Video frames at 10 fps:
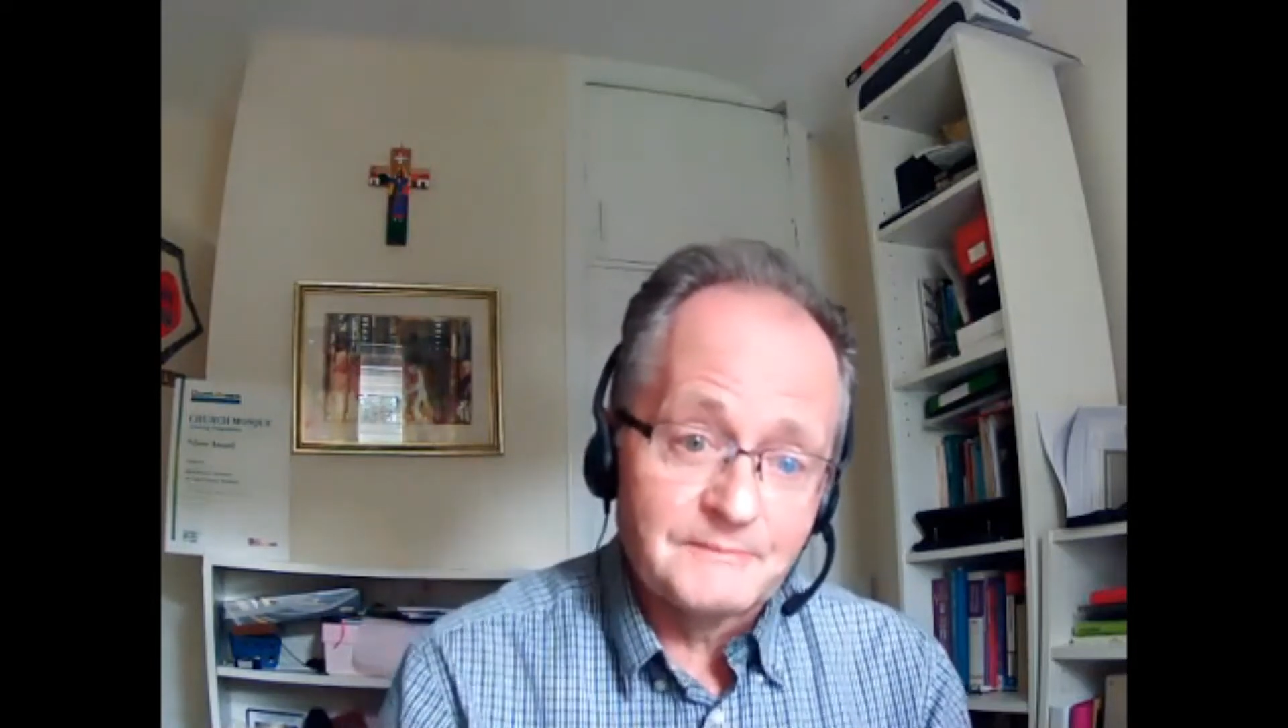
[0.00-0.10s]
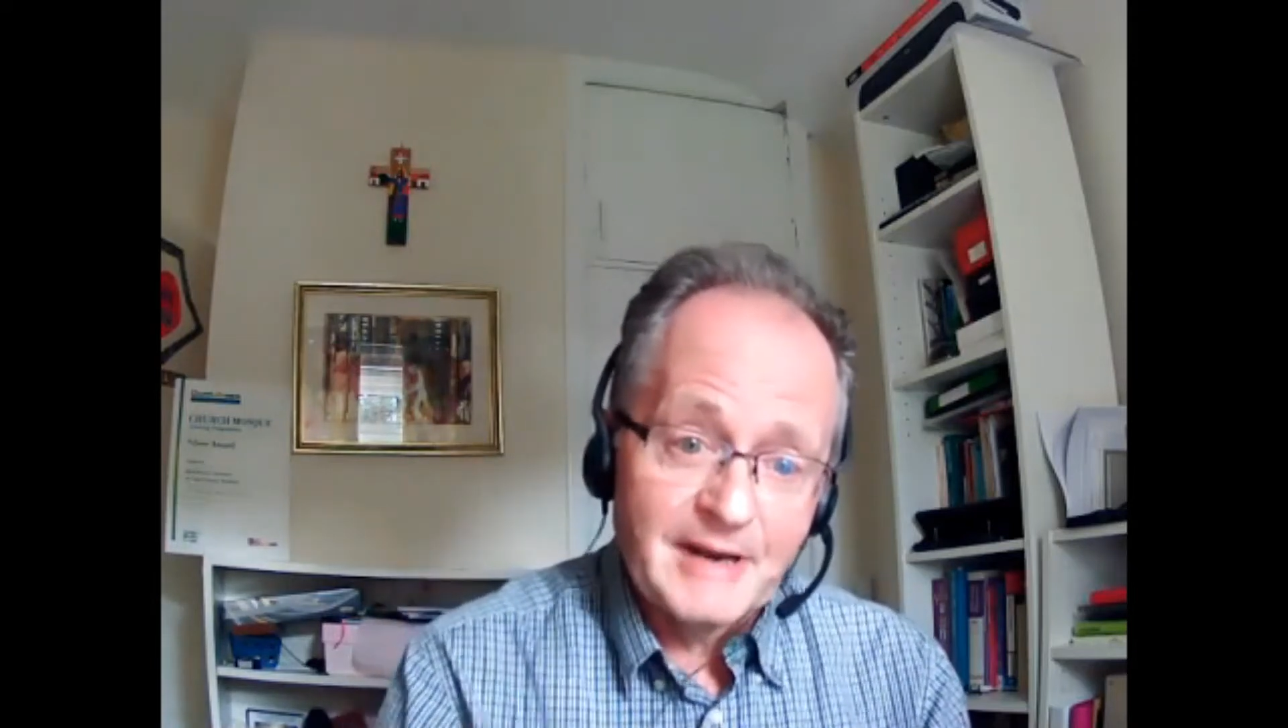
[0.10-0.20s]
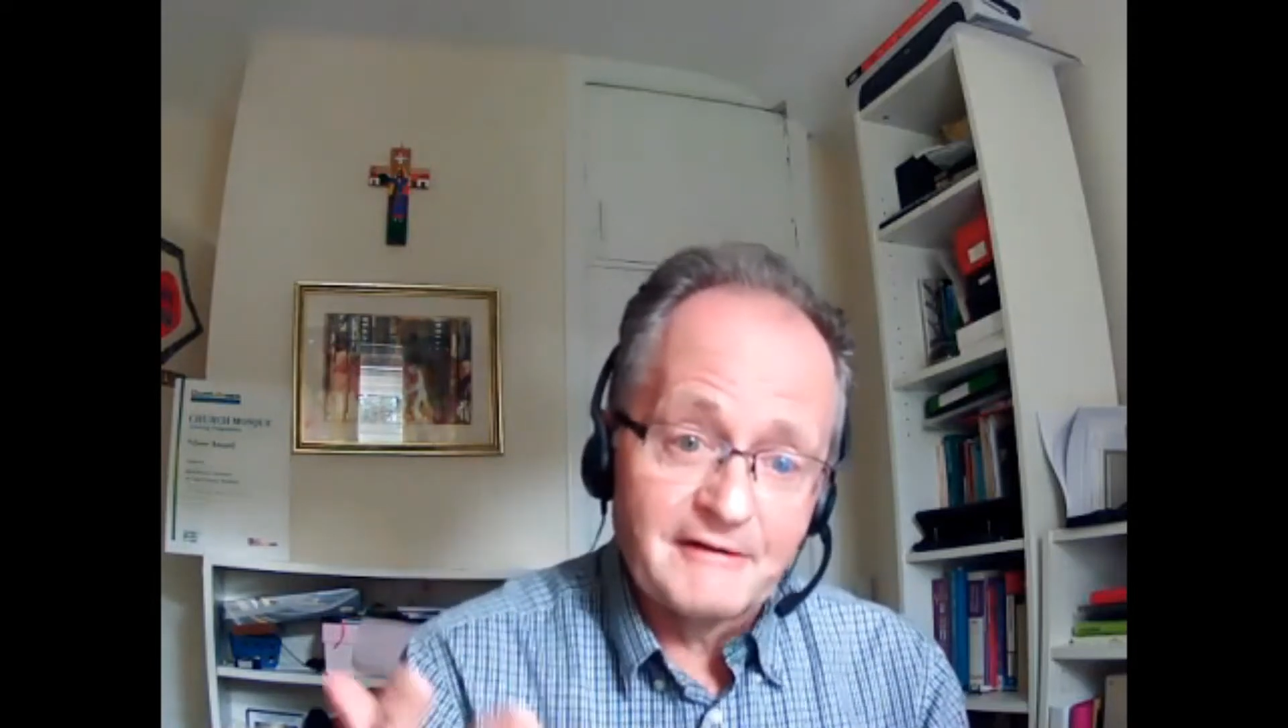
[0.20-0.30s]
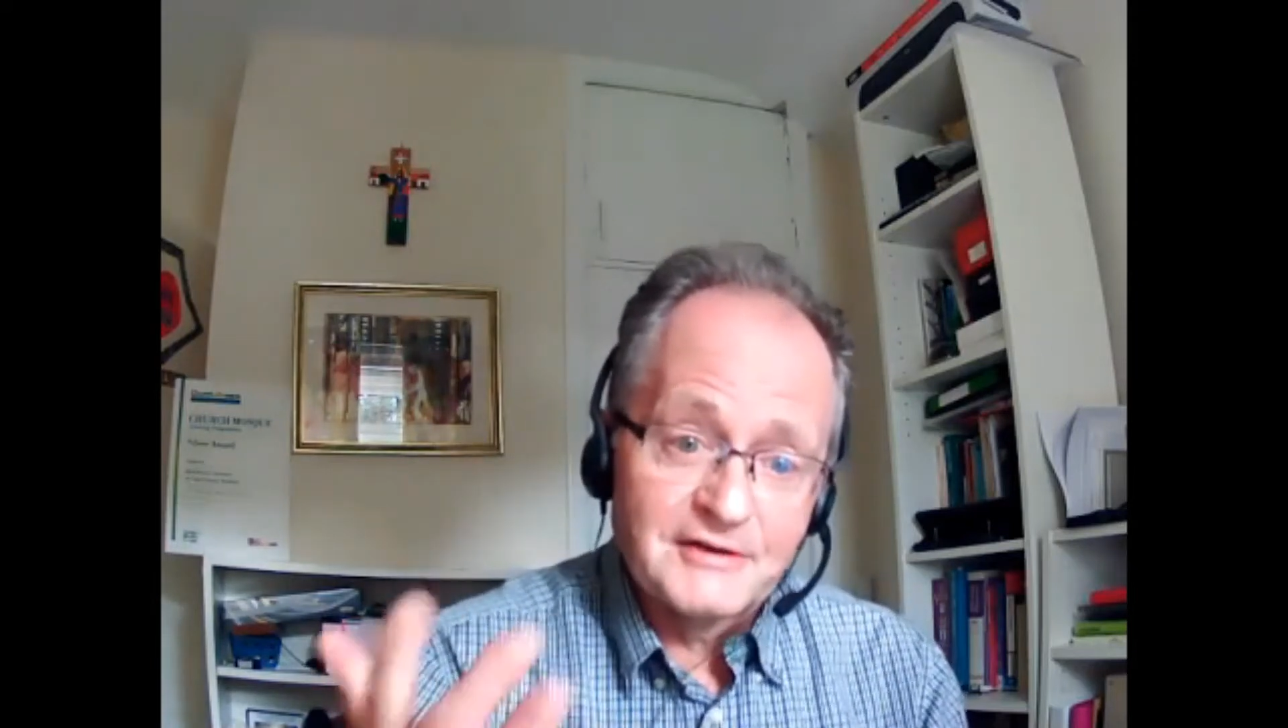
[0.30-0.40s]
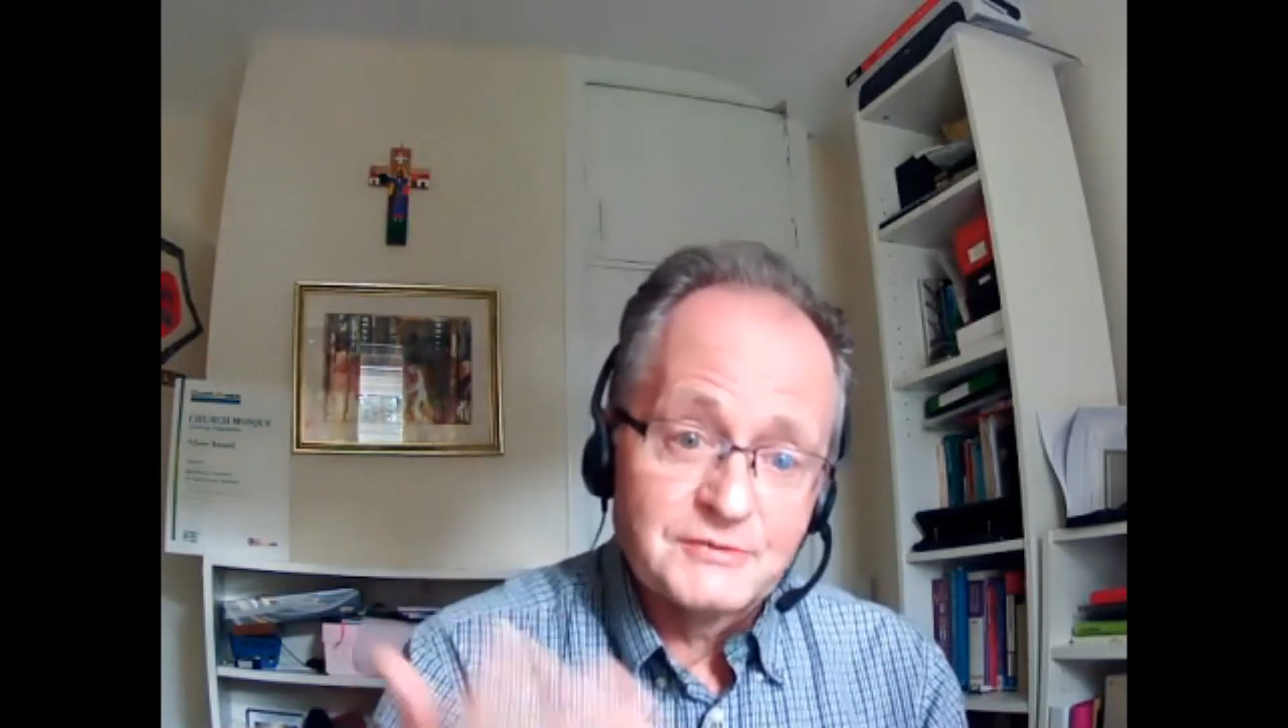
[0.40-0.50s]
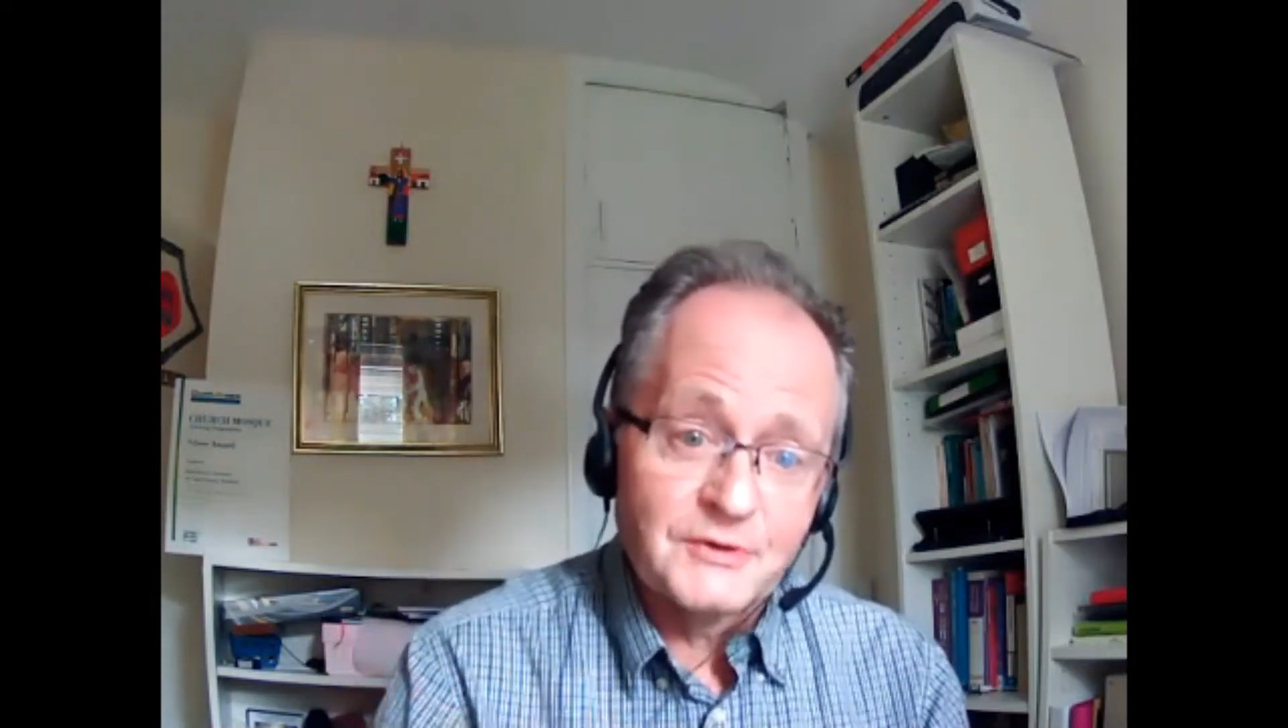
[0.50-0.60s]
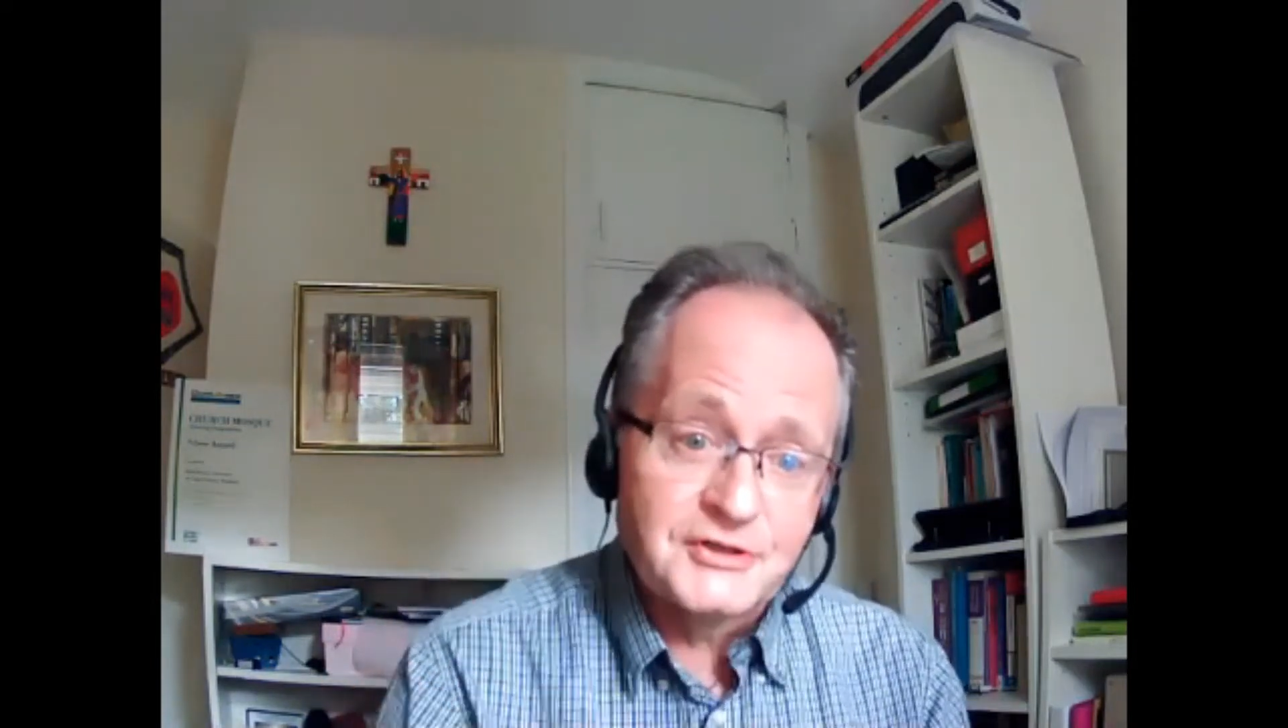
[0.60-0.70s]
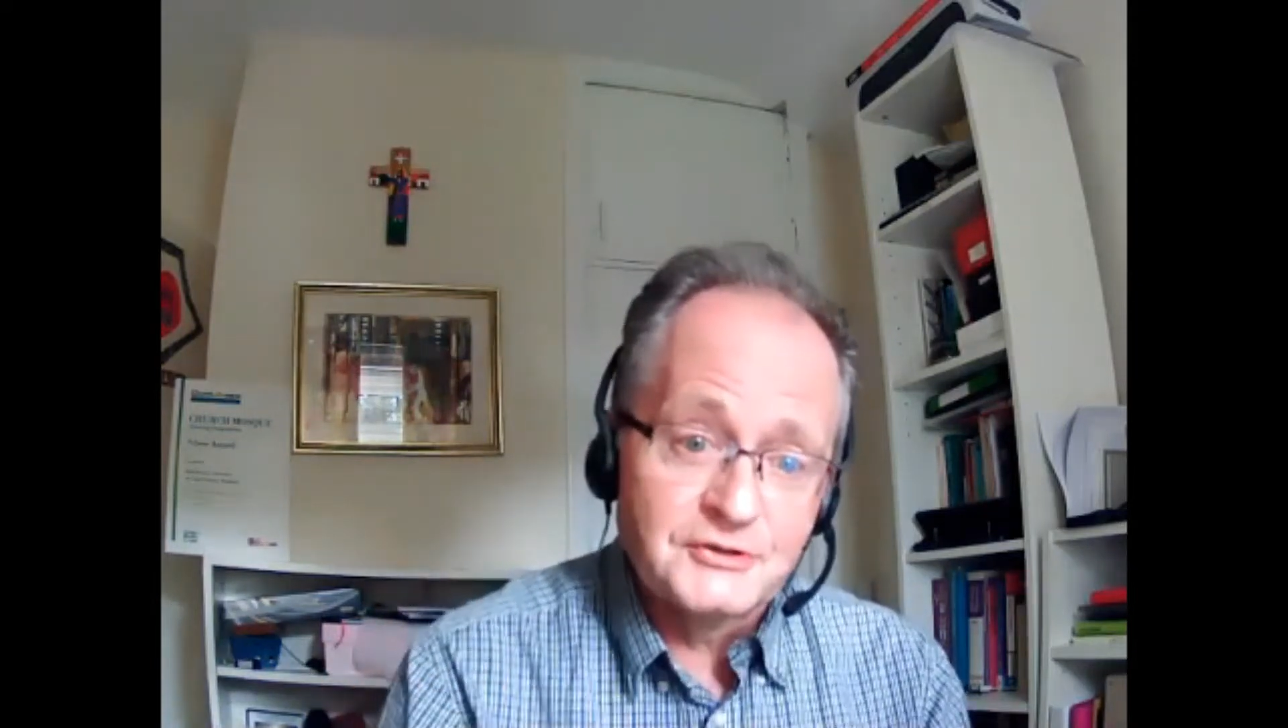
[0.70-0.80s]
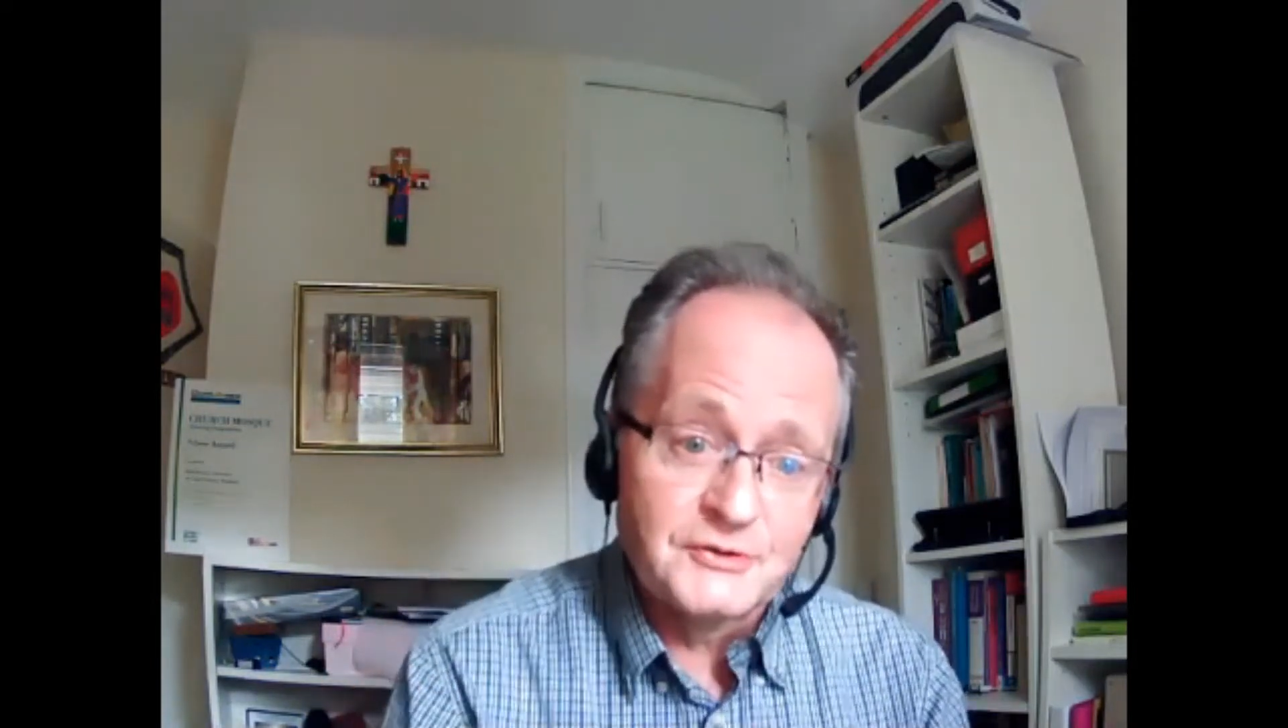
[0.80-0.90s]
parents, what are you